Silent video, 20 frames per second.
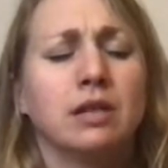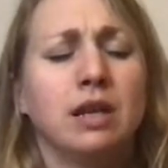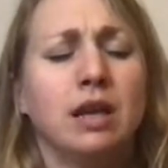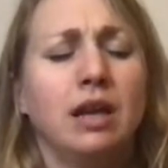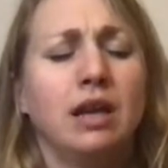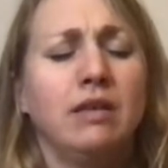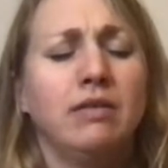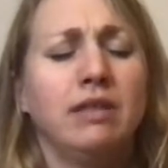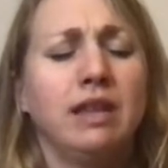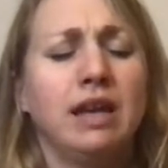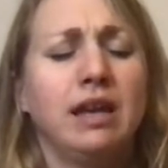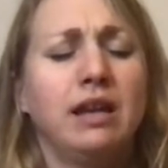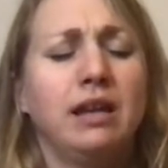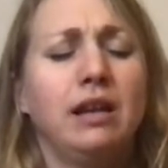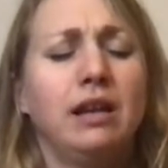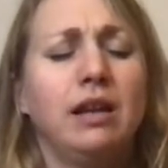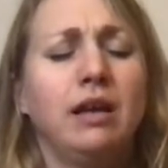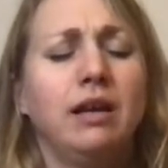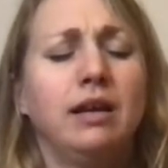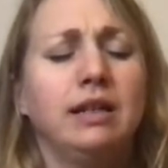And that
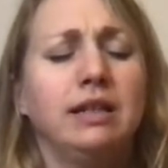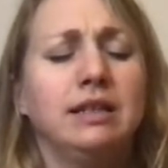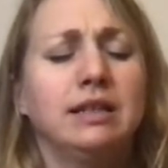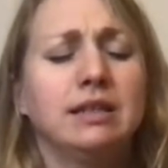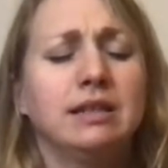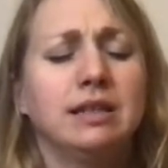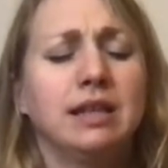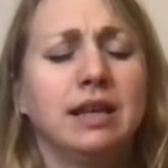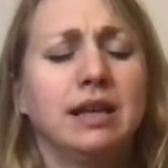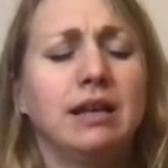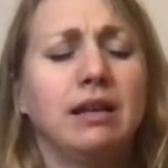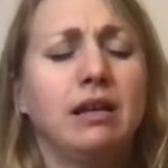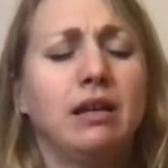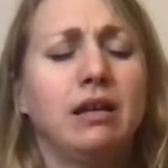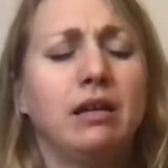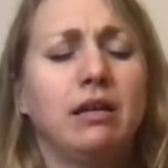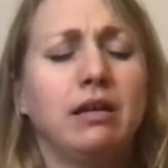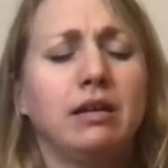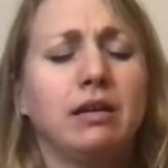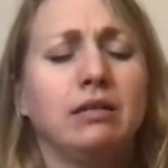light and that
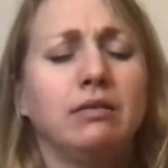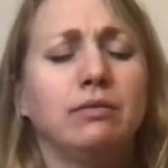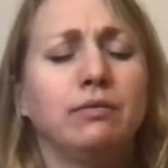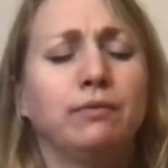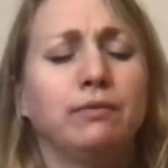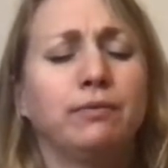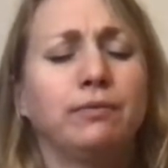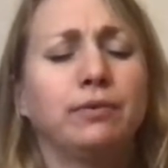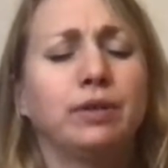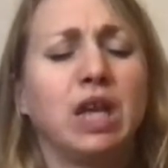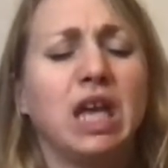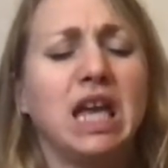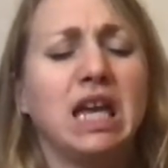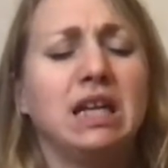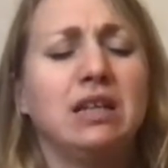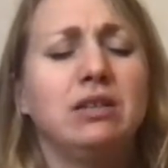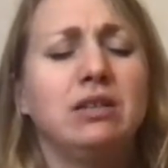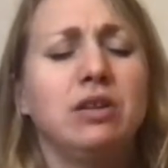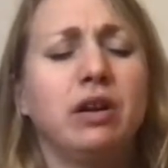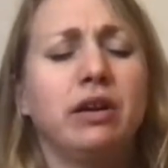life
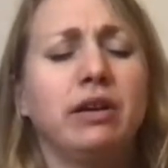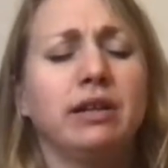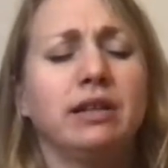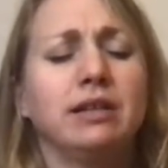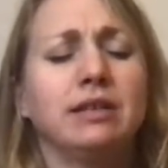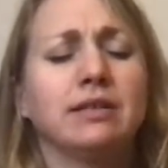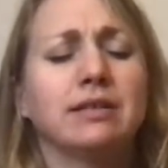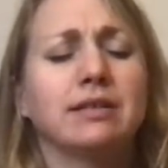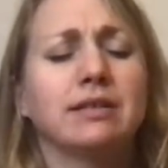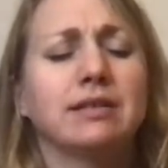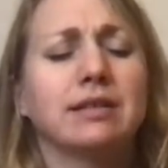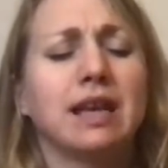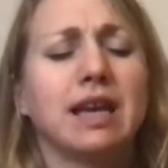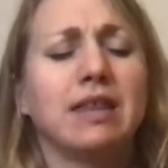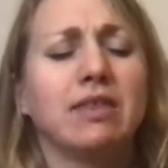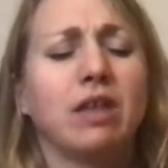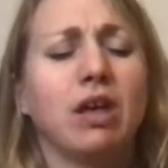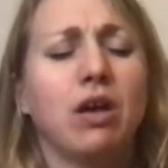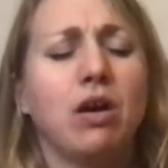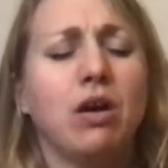ignites at
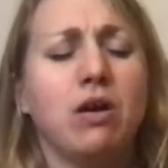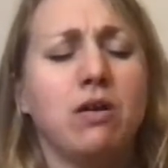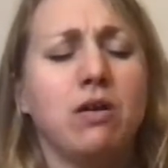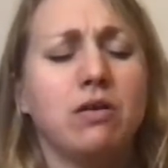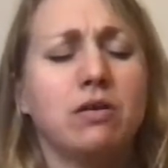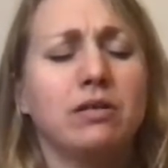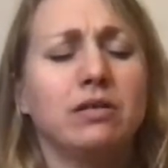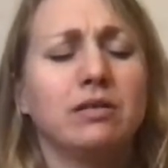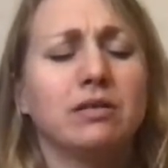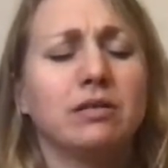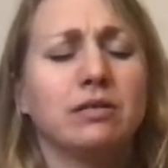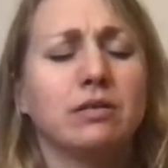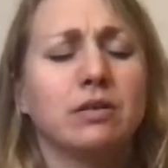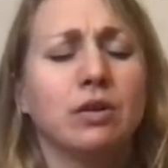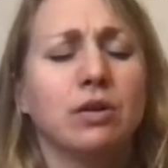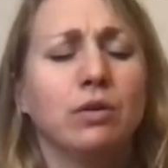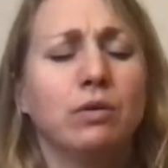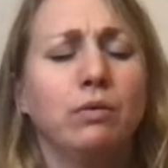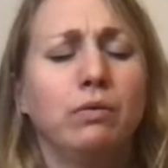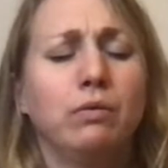the heart
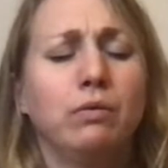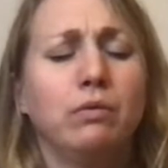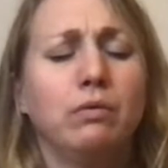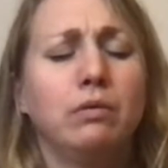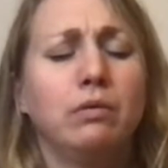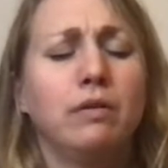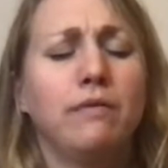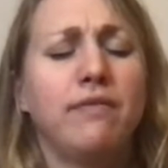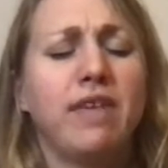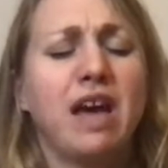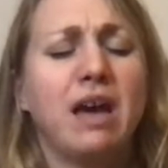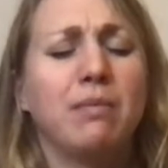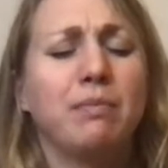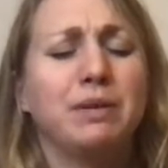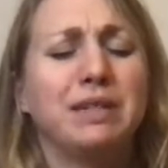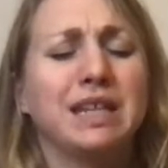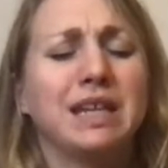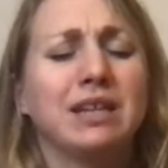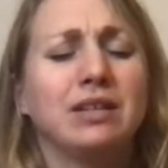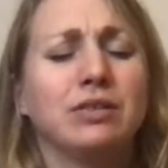all of that
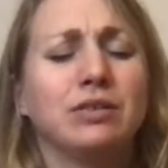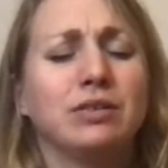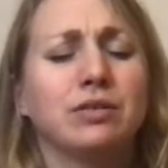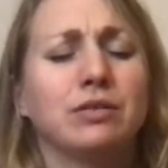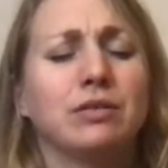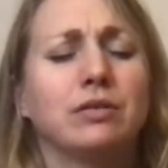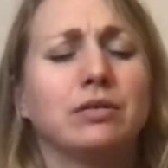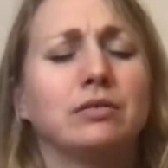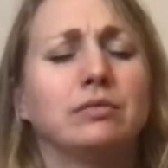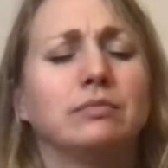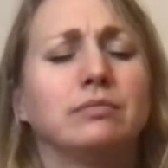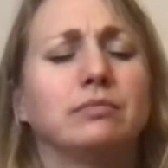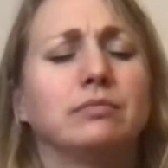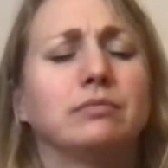potential.